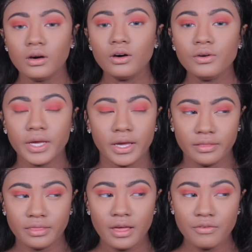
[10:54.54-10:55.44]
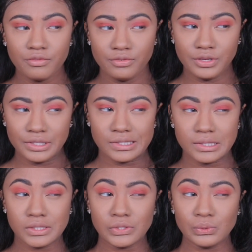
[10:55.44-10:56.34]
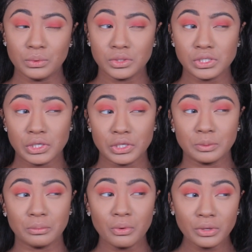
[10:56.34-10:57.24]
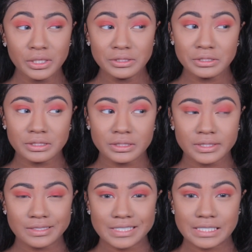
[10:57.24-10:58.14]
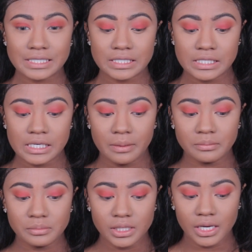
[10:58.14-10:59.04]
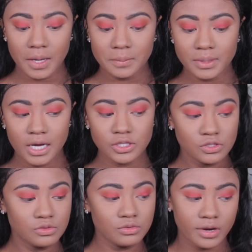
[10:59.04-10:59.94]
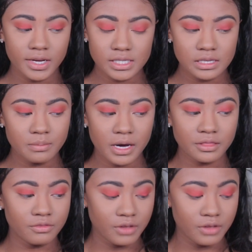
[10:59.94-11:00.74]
Okay, that fixed it to a certain point, but I'm not too crazy about the